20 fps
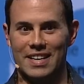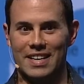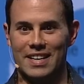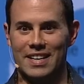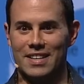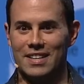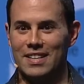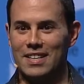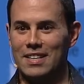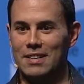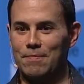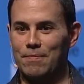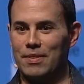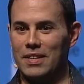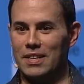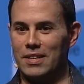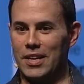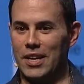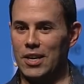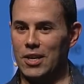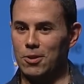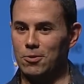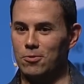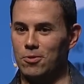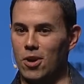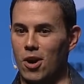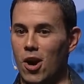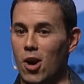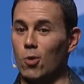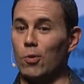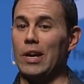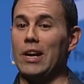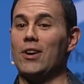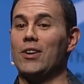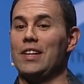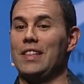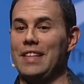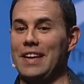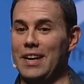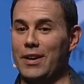uh, you know, are we
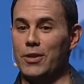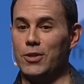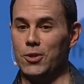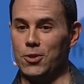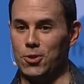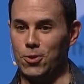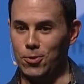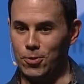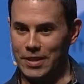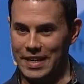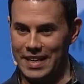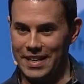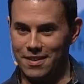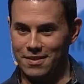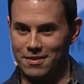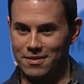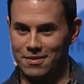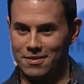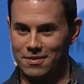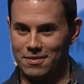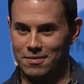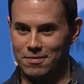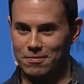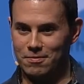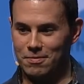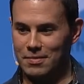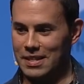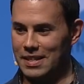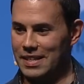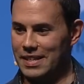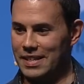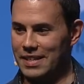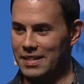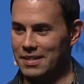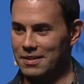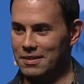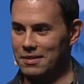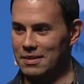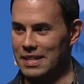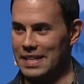already there? Is it too late? Uh,
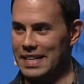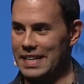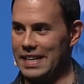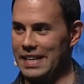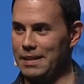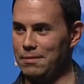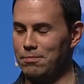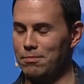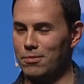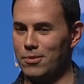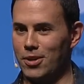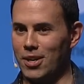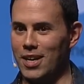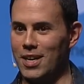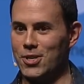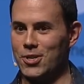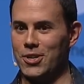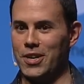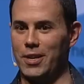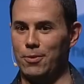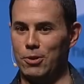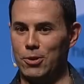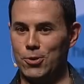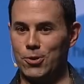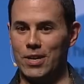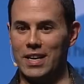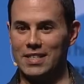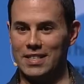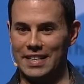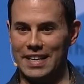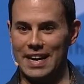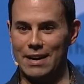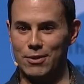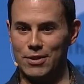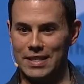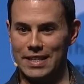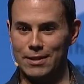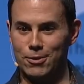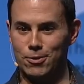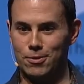I caution anyone who tries to count
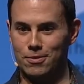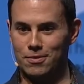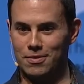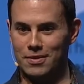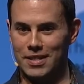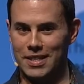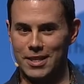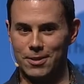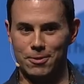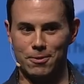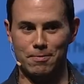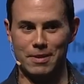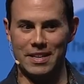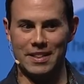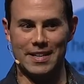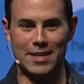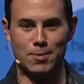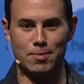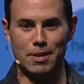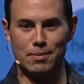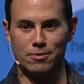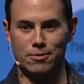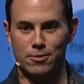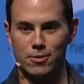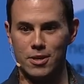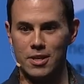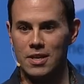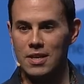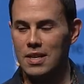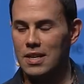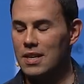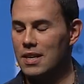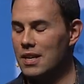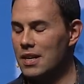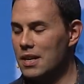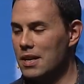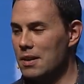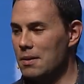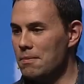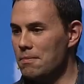us out. Uh, we've been in that spot before.
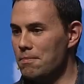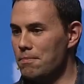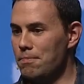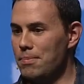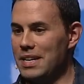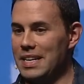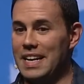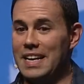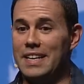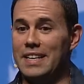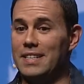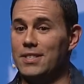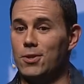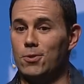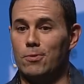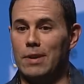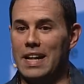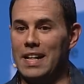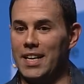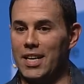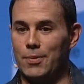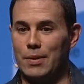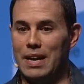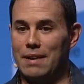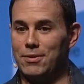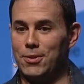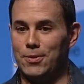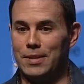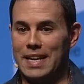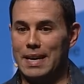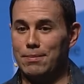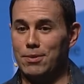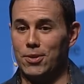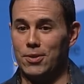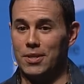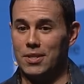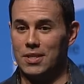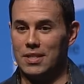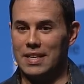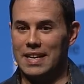But yeah, it's a reality we have to adapt to.
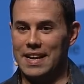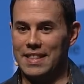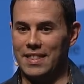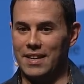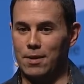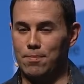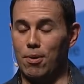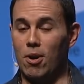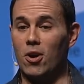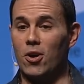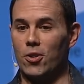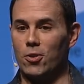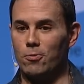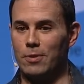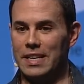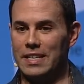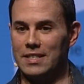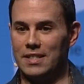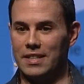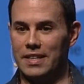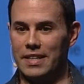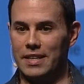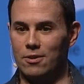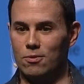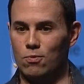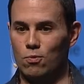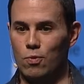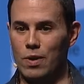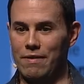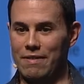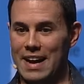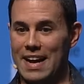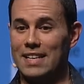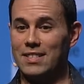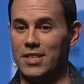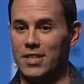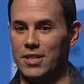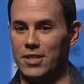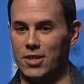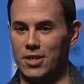And it's, I think, part of the reason that we've
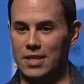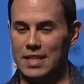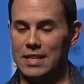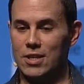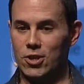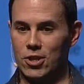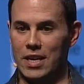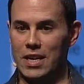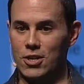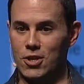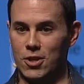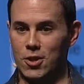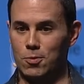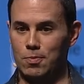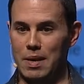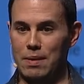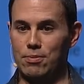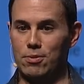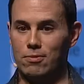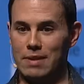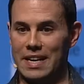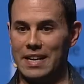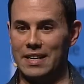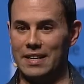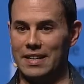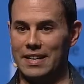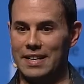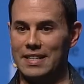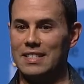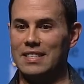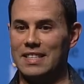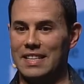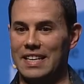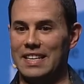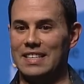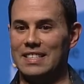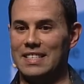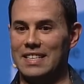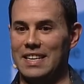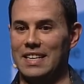had such success changing is people recognize
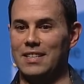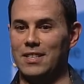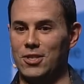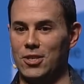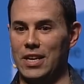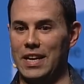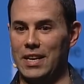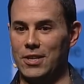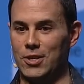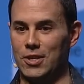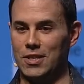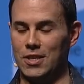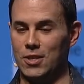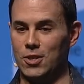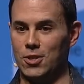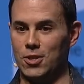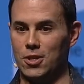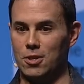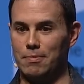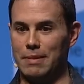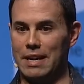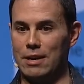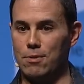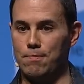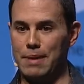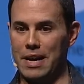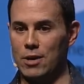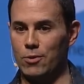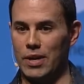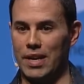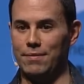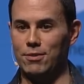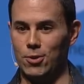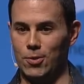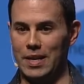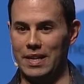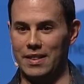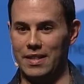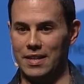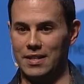things need to change. This isn't just about a better way of
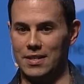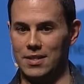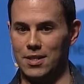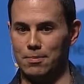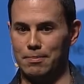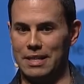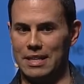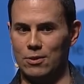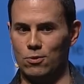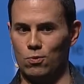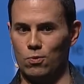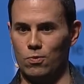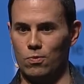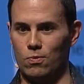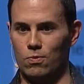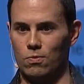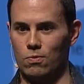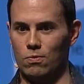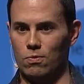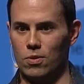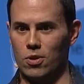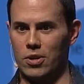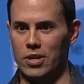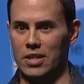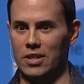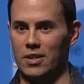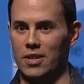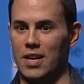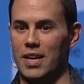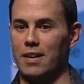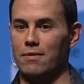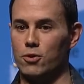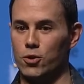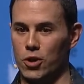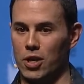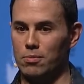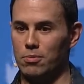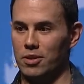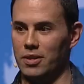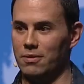doing things, it's about we're in a lot of
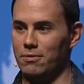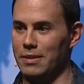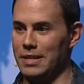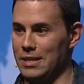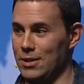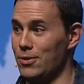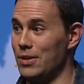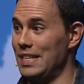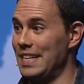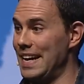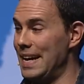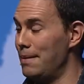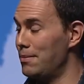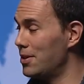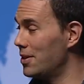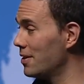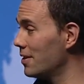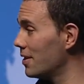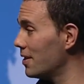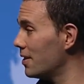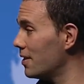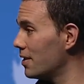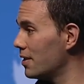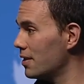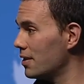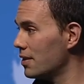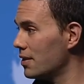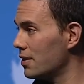trouble if we don't adapt. Yeah.